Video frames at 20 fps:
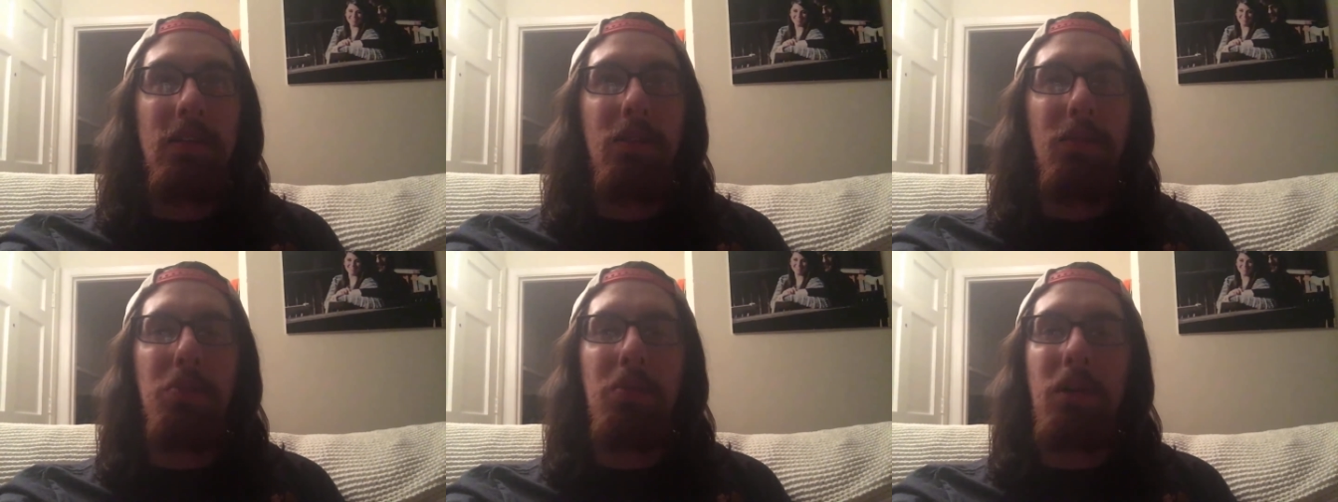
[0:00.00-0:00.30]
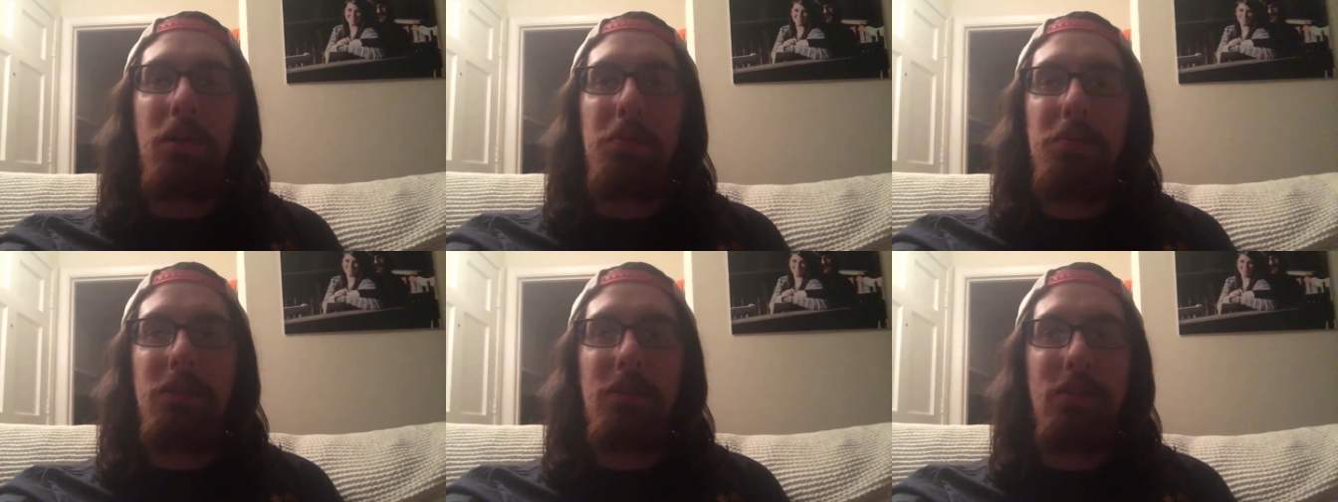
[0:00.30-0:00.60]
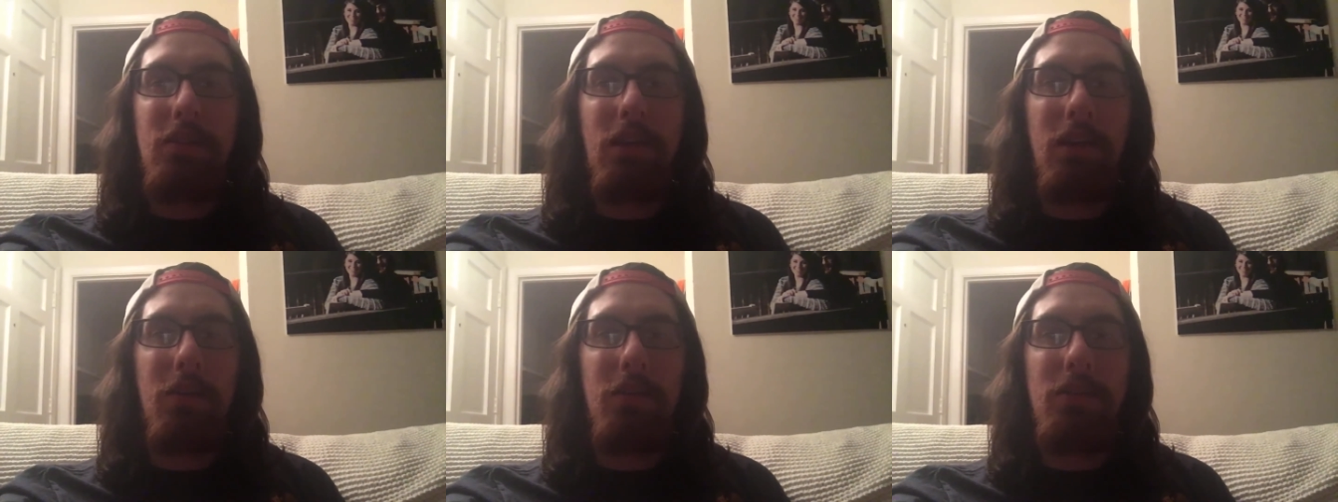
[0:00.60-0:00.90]
The problem
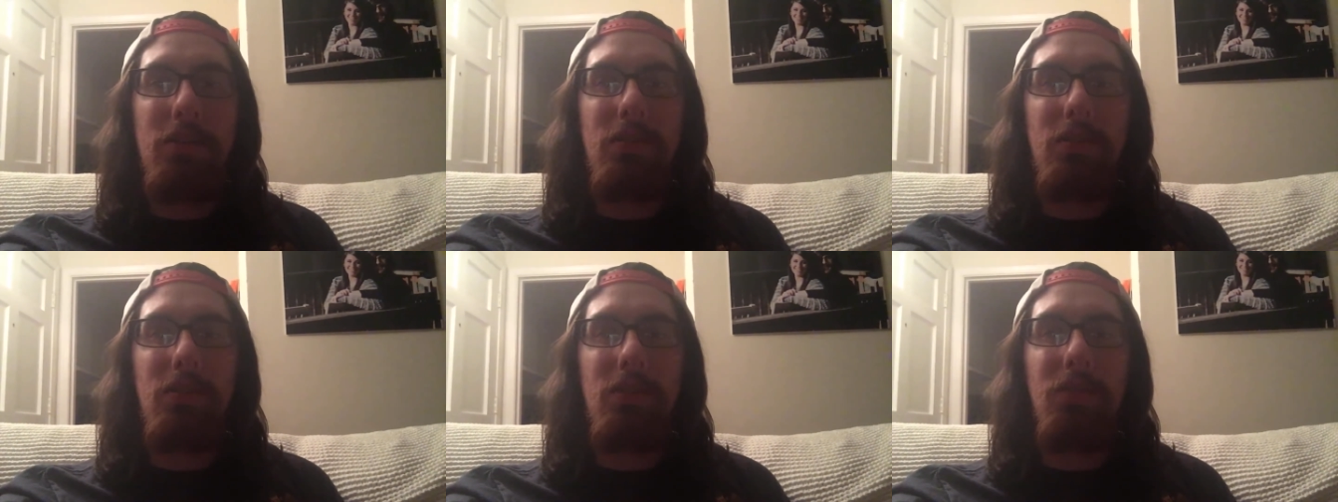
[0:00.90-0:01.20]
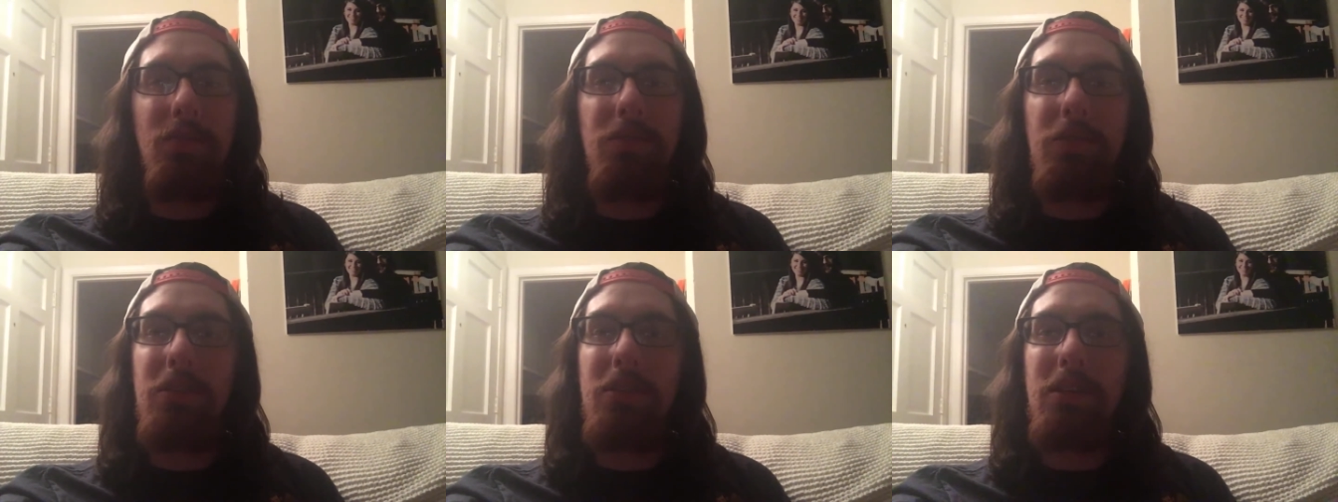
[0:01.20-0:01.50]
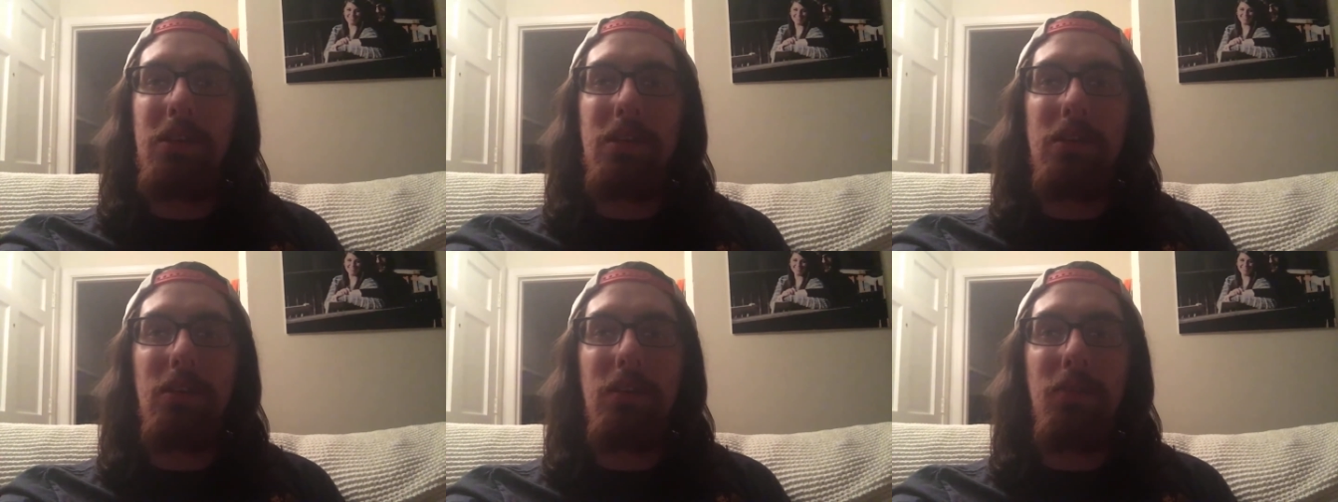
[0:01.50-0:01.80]
is now it feels
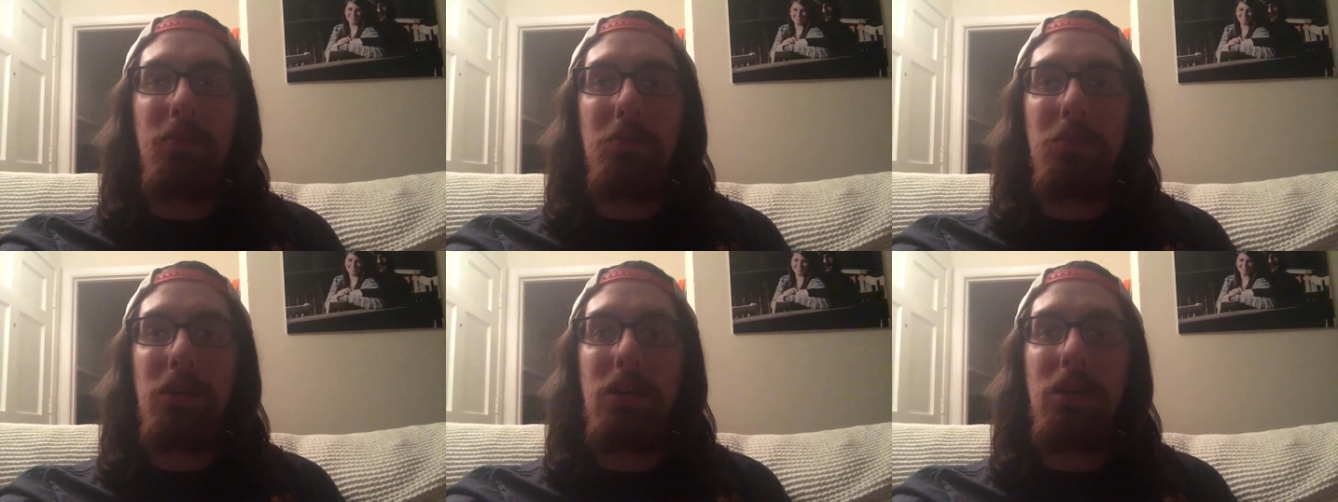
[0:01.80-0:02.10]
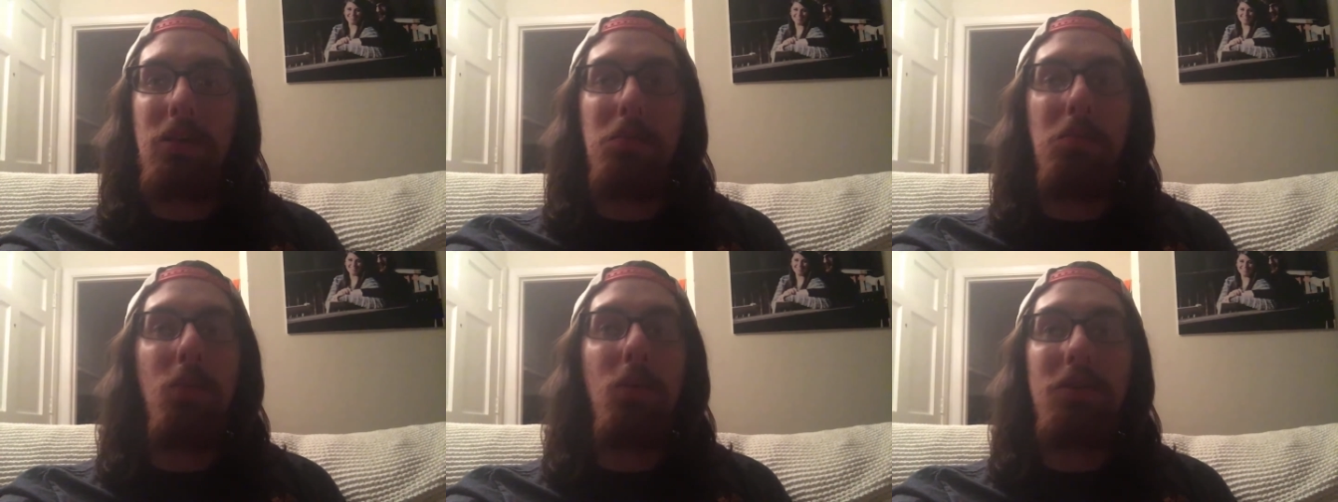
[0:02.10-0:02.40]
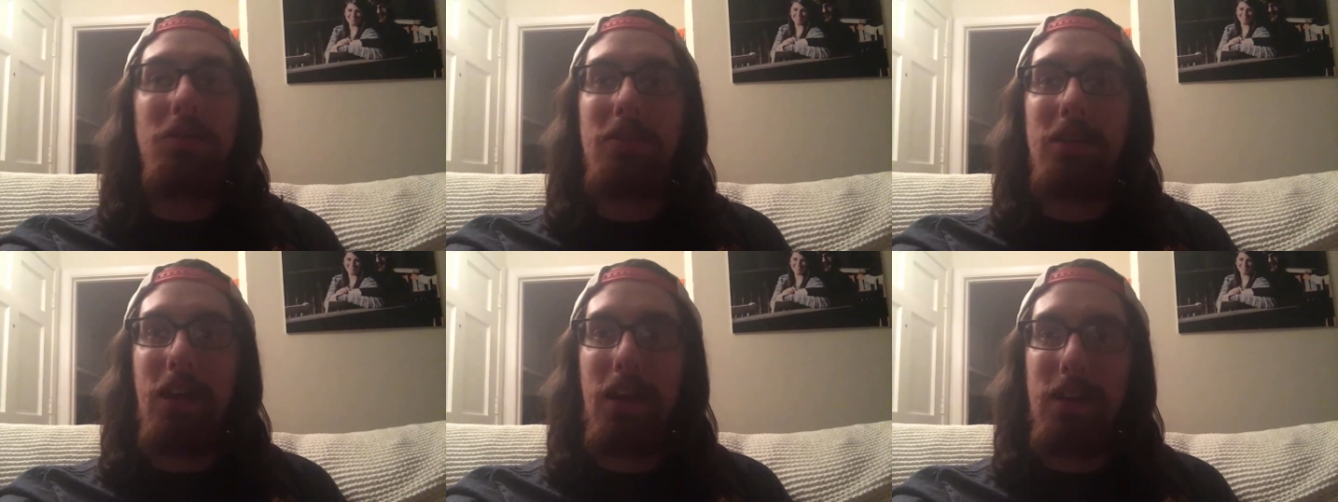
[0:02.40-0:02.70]
like it's even become
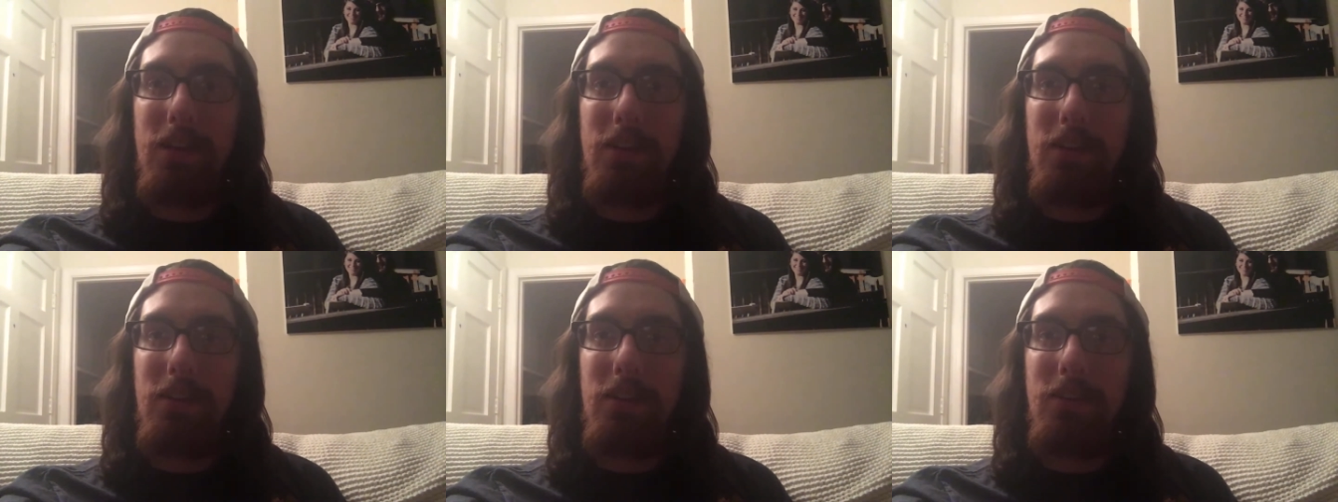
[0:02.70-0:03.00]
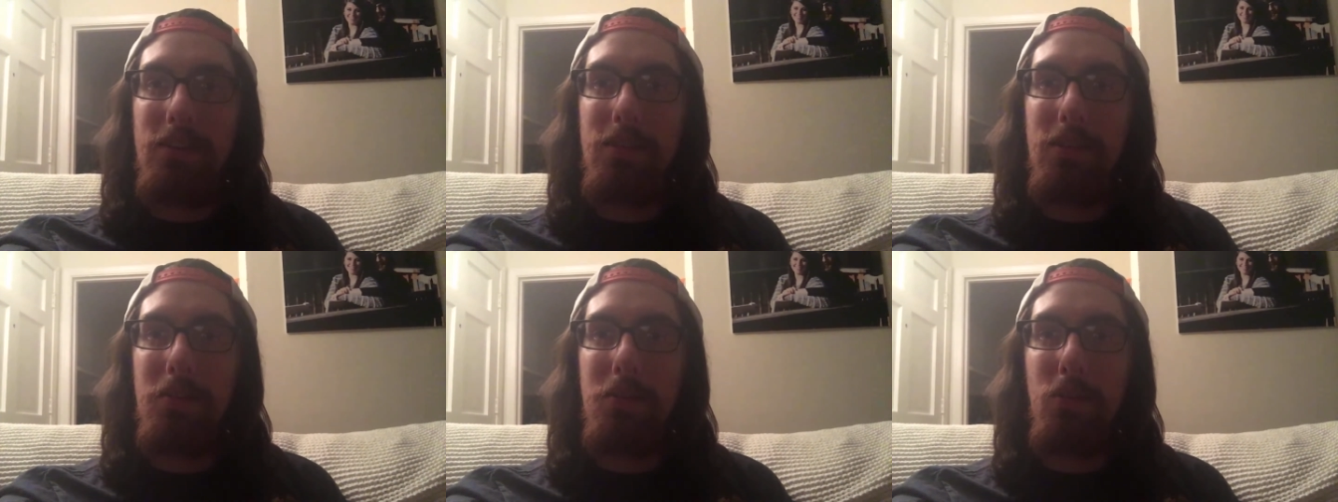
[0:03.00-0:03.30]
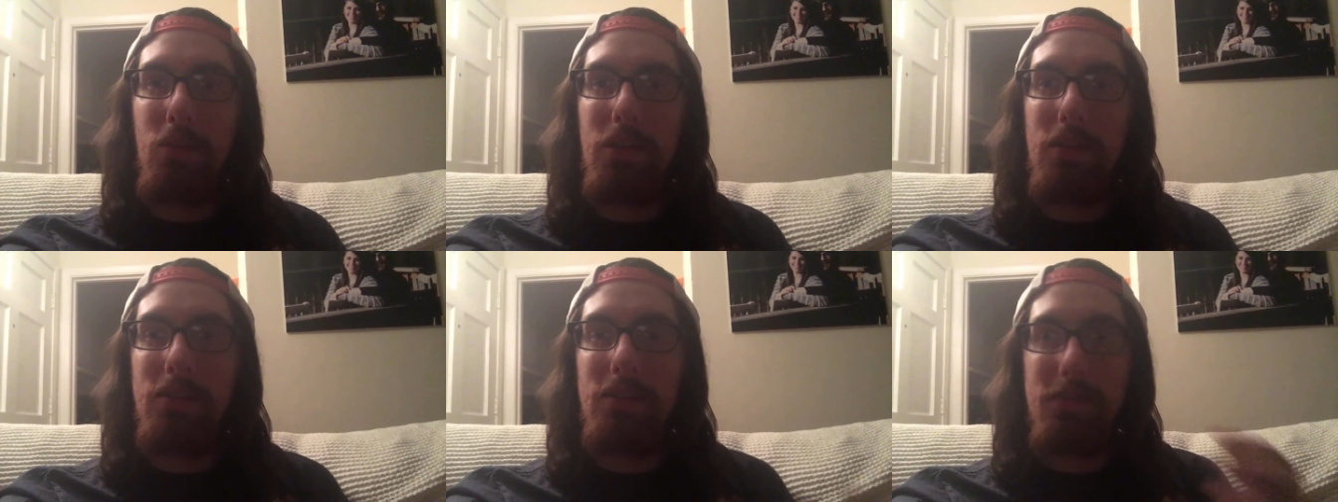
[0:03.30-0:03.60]
more stagnant in some
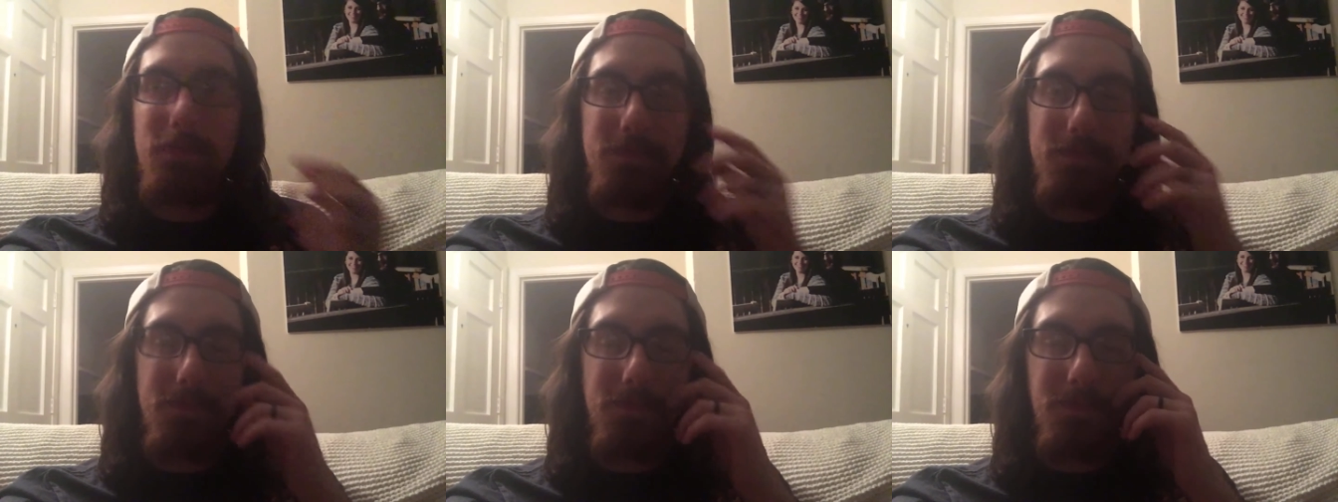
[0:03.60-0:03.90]
ways.